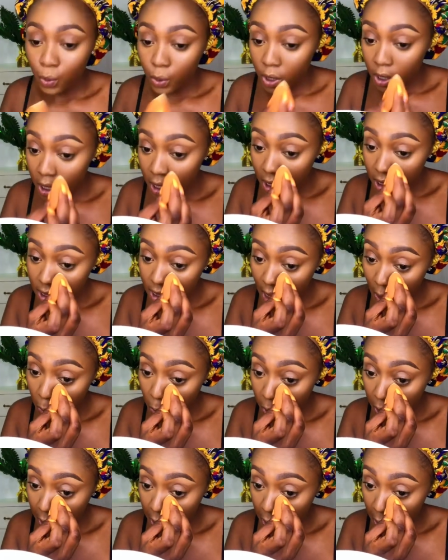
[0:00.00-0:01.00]
the next time
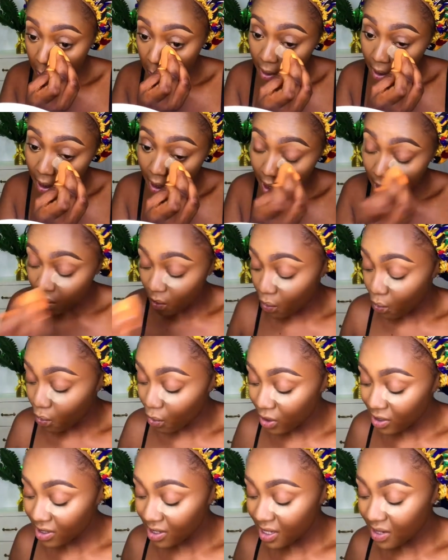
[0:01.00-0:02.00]
we came, I
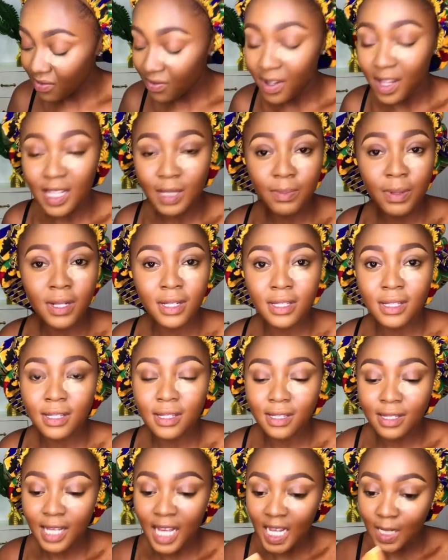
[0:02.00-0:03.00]
wasn't even expecting
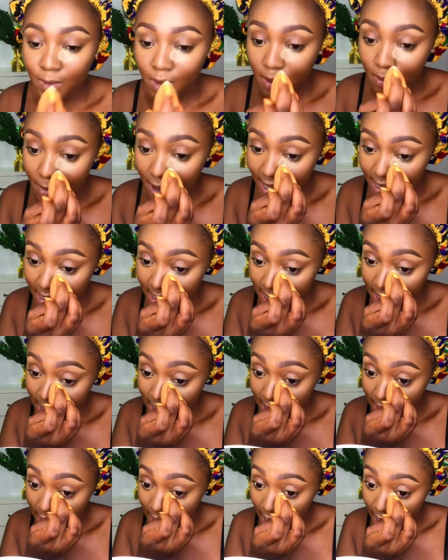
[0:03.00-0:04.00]
this guy, but my
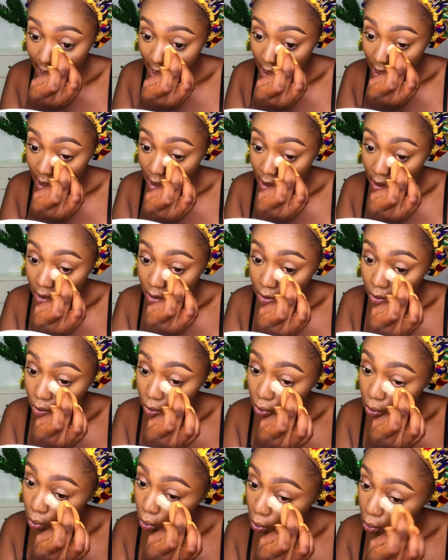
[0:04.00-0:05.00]
sister
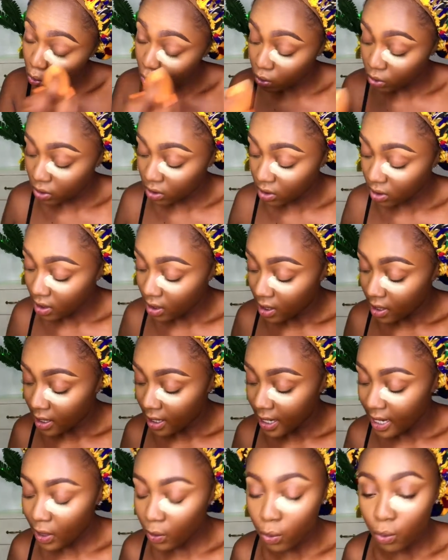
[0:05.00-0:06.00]
told,
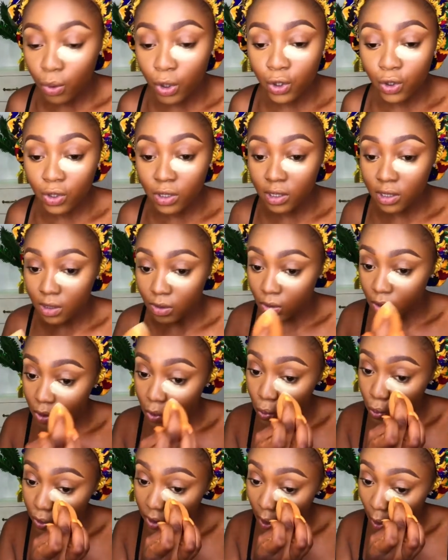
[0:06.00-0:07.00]
like, we were just
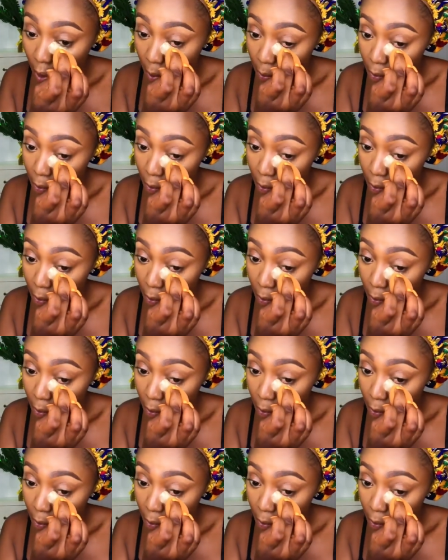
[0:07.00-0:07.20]
discussing with our